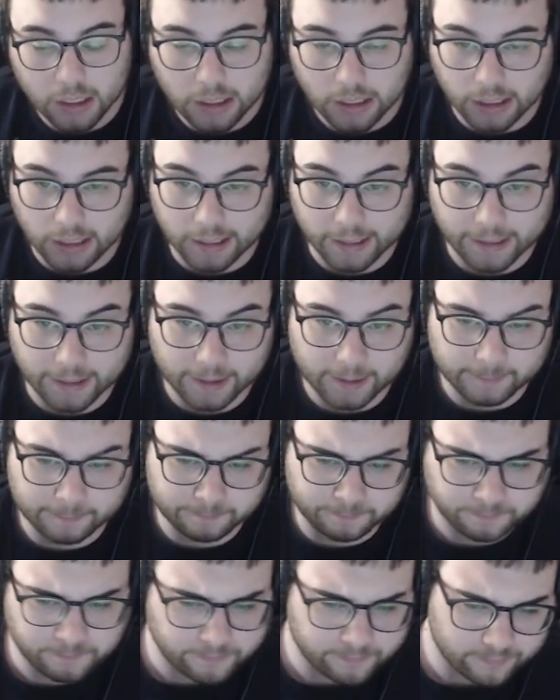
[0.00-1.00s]

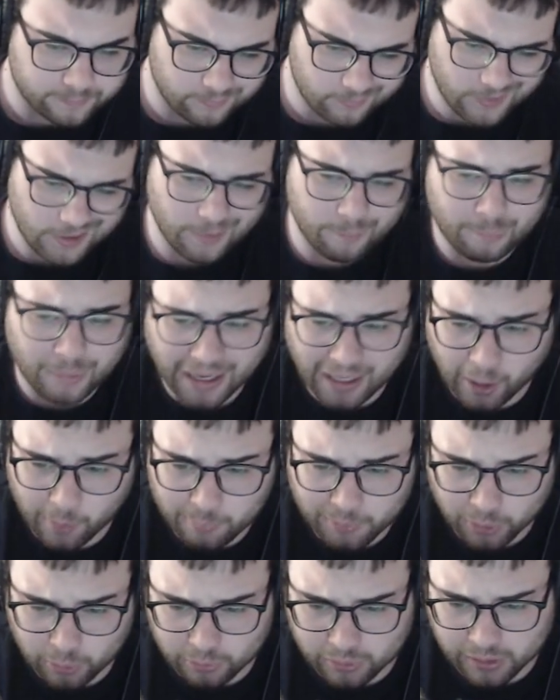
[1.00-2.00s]

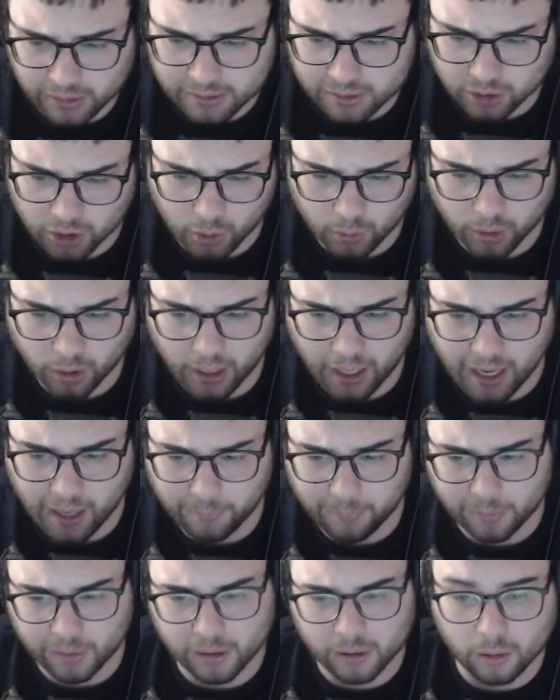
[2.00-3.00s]
Biomutant is going to
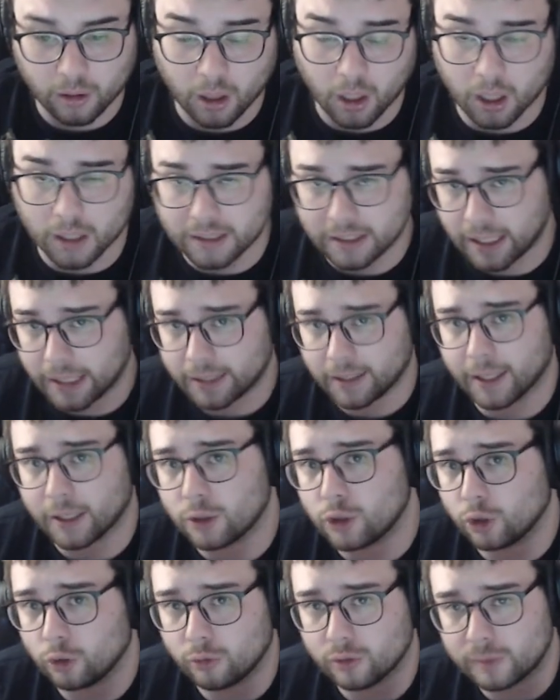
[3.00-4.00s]
happen. Dying Light 2 is